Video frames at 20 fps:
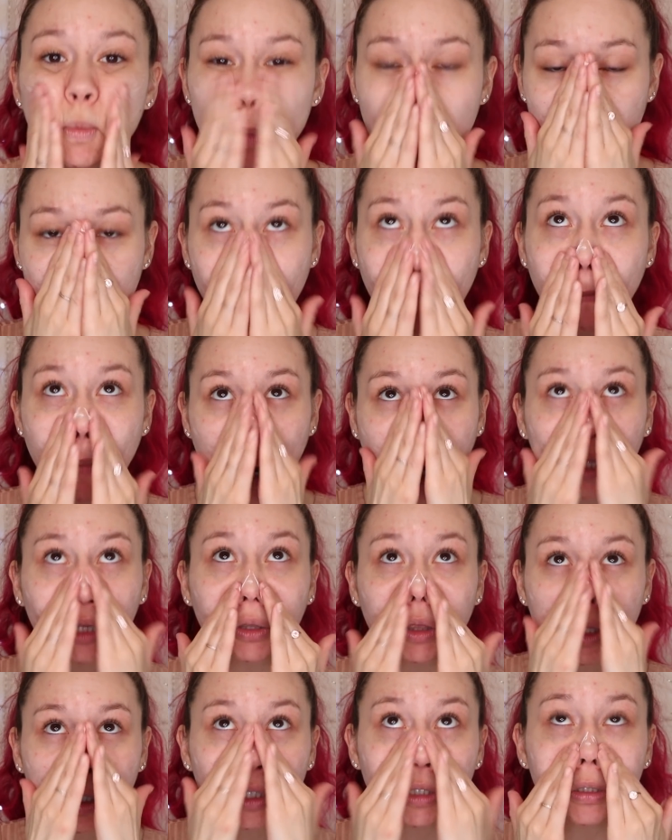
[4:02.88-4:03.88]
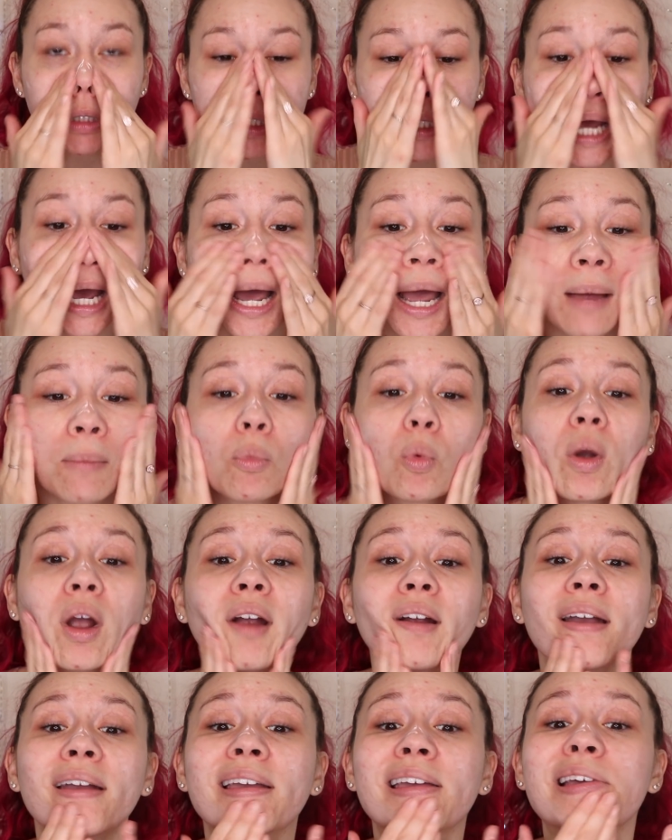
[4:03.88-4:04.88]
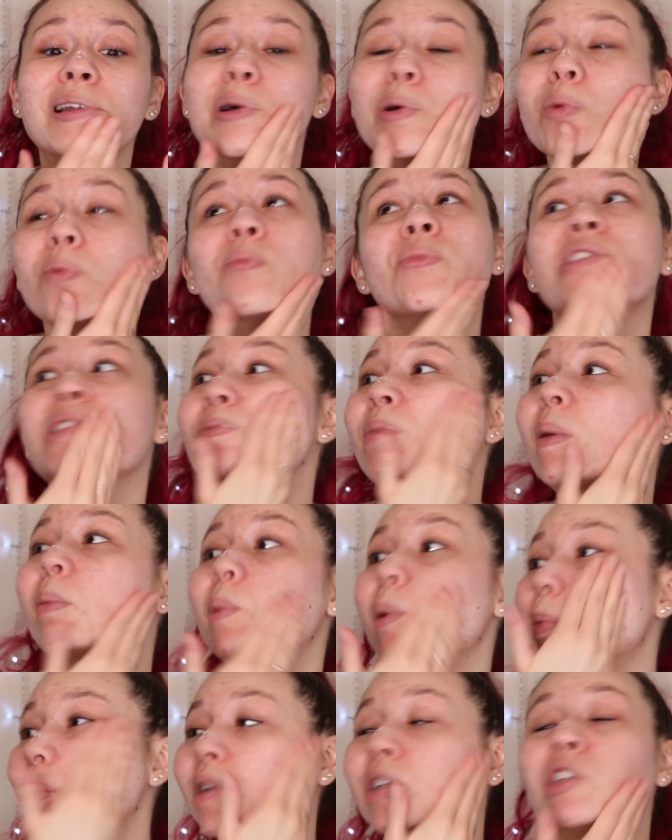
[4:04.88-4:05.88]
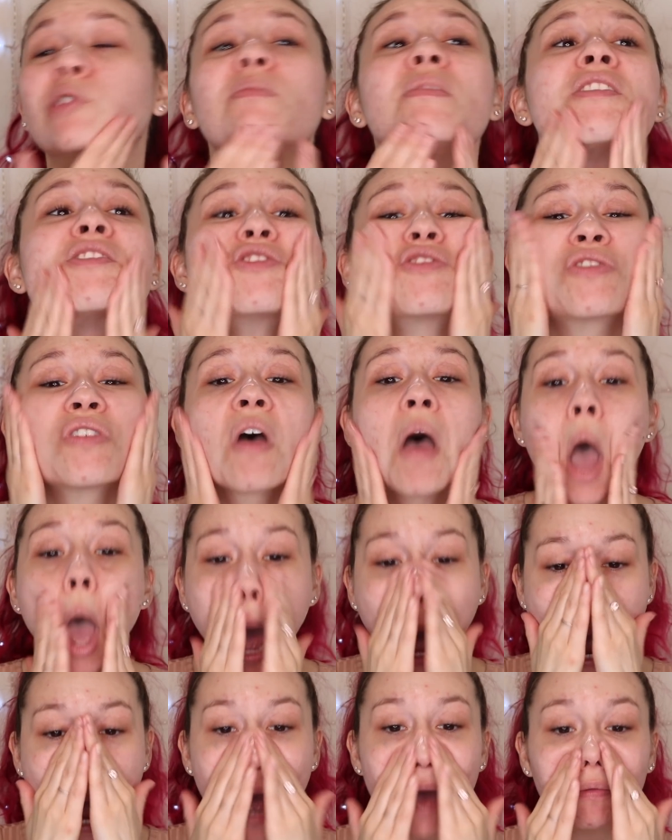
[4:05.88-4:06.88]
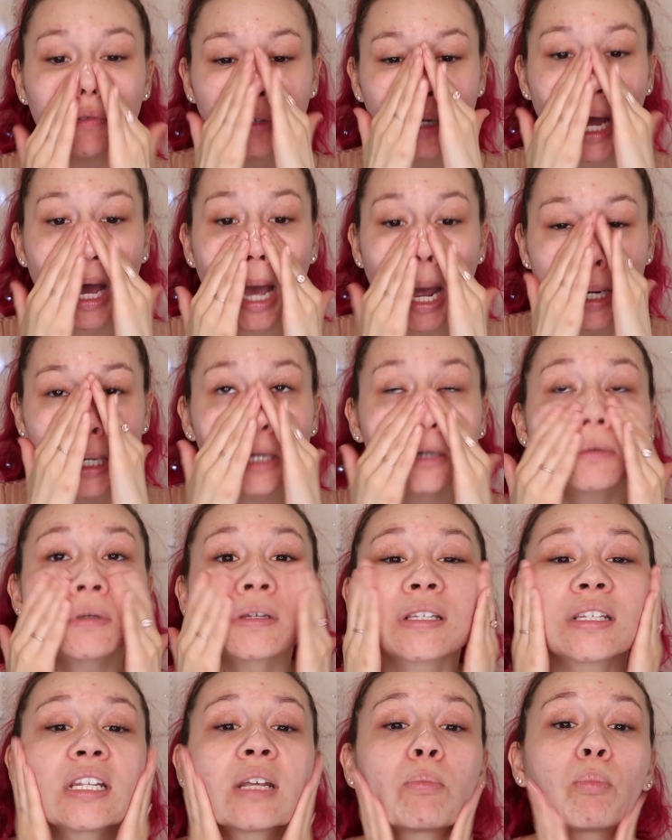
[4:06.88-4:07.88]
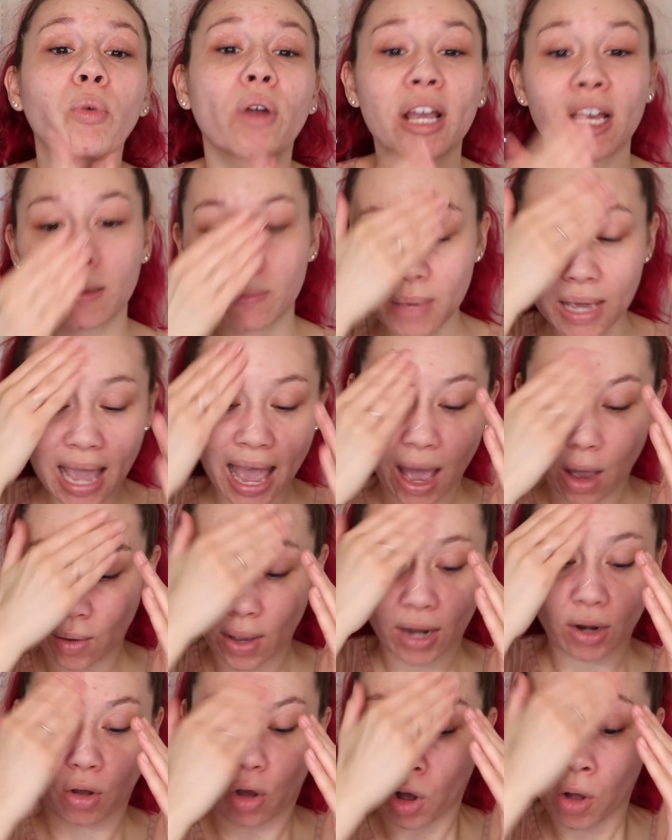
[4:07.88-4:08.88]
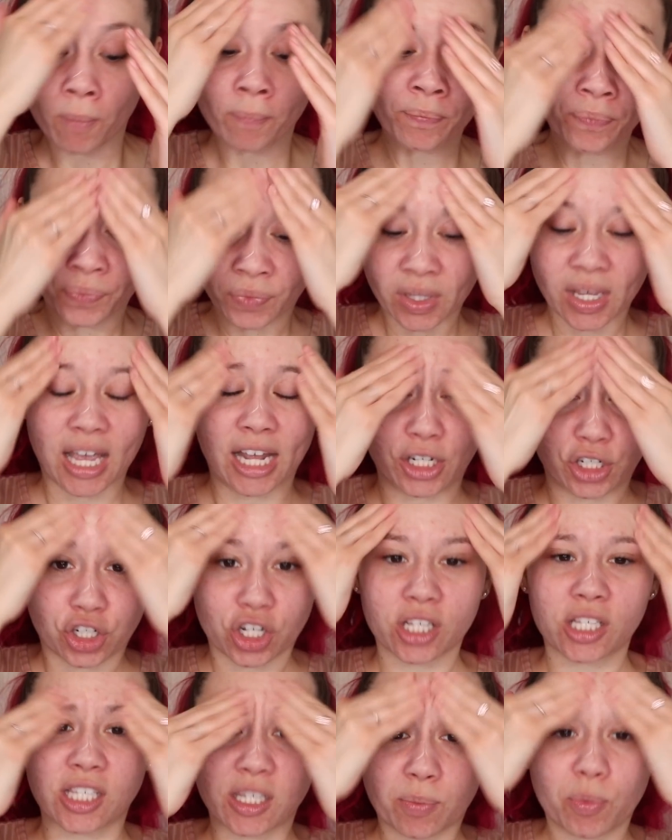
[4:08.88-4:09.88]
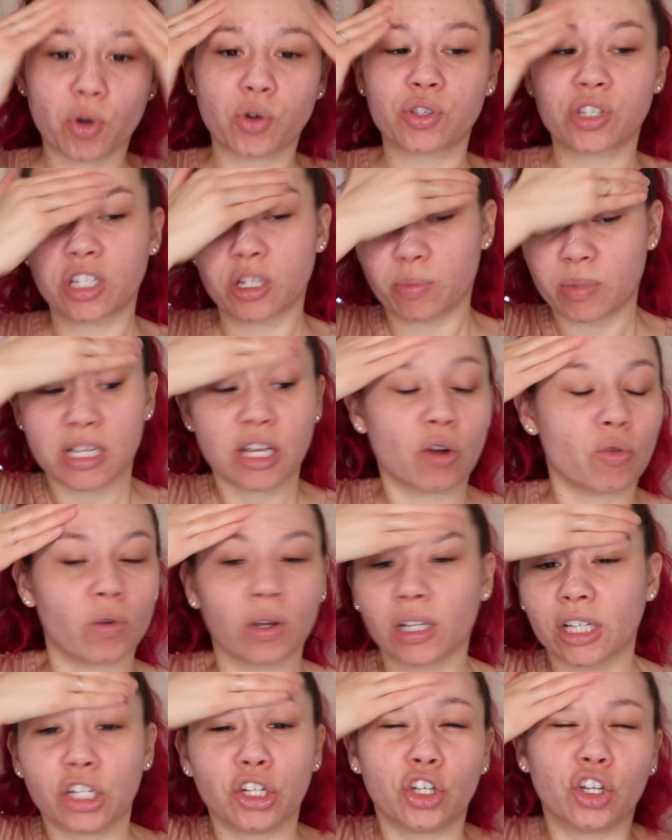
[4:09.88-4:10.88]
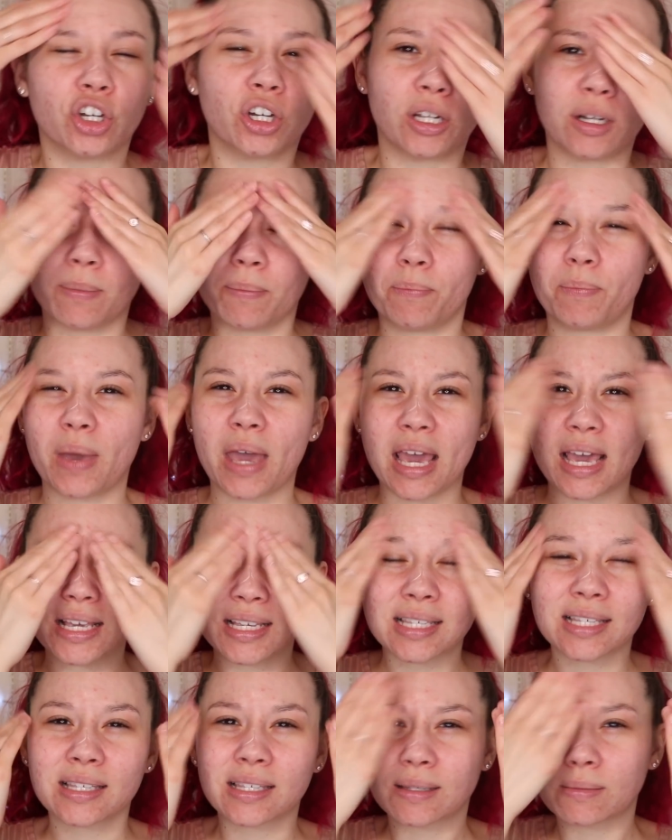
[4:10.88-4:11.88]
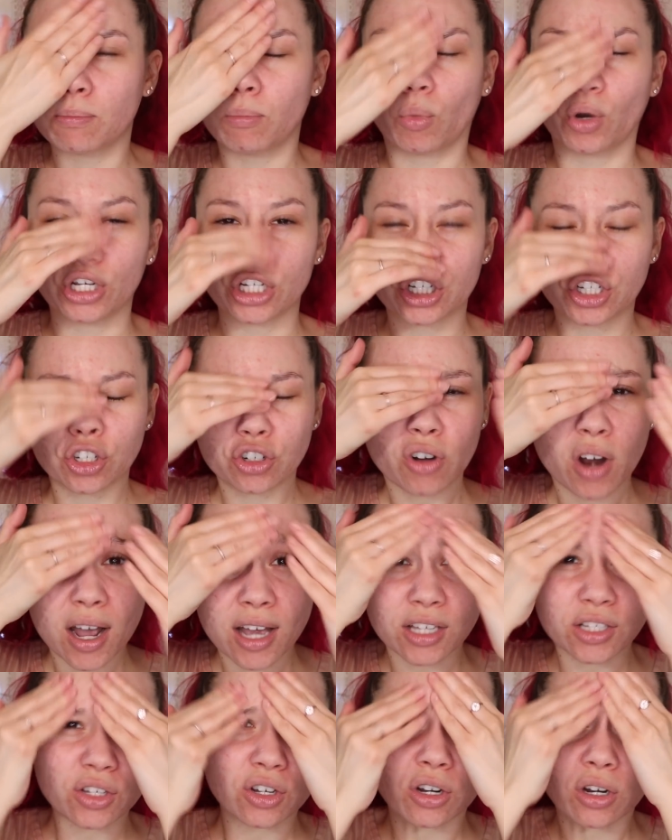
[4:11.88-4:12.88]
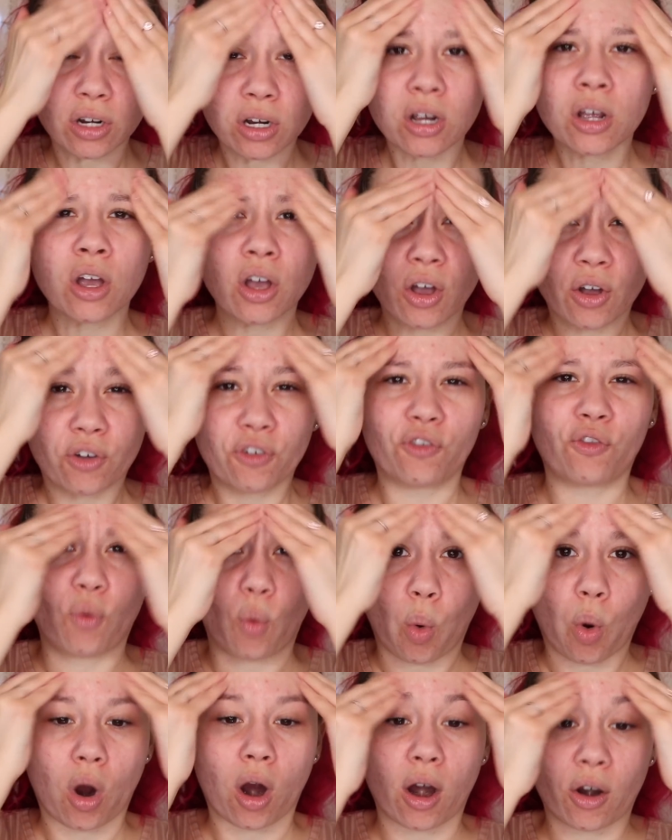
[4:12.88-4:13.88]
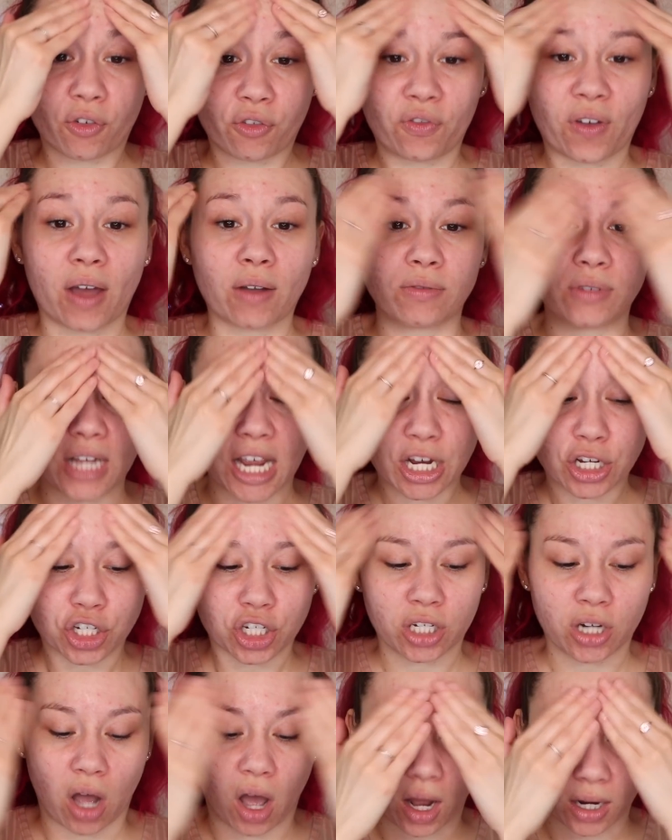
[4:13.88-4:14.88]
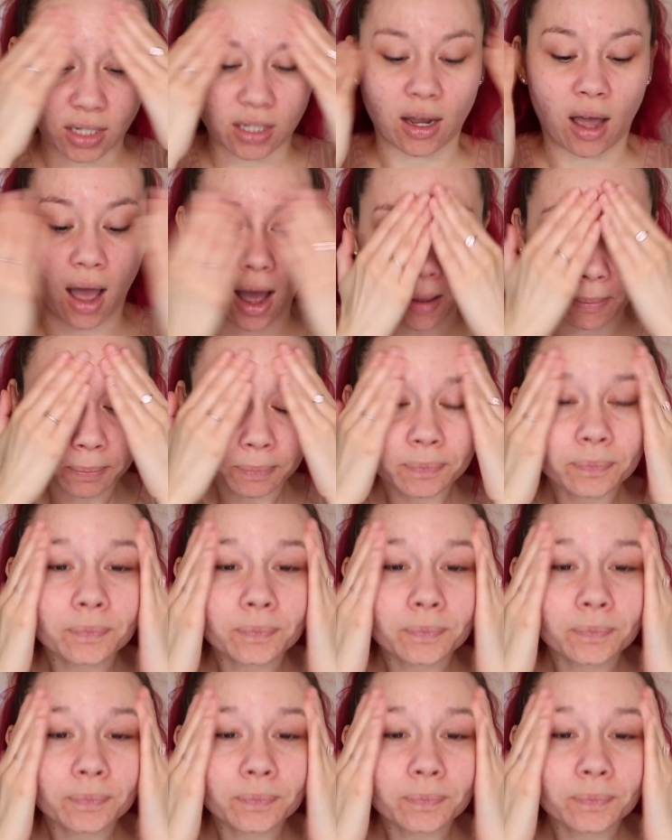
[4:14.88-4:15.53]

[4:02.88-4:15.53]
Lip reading: my 3rd time wearing it. Ooh, this might be a bit too much. I have not noticed it break me out at all. It's just supposed to be a really good base moisturizer for foundation on top.